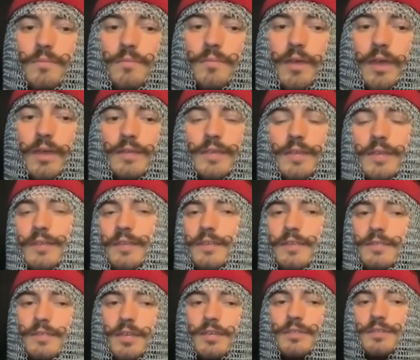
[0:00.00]
like D&D
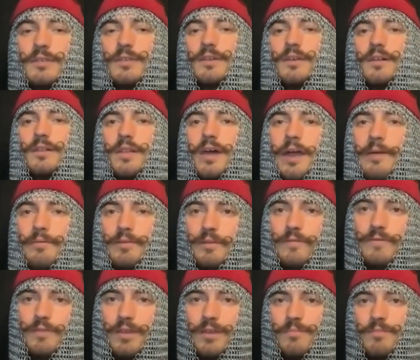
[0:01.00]
is such a
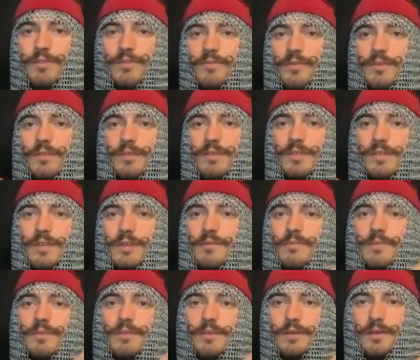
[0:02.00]
collaborative thing between the
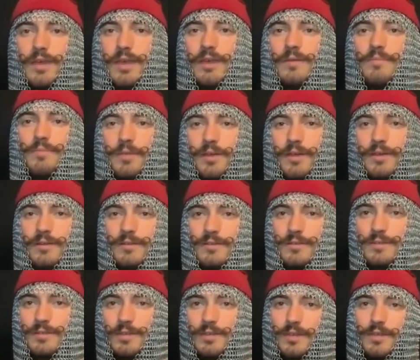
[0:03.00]
DM and the game players.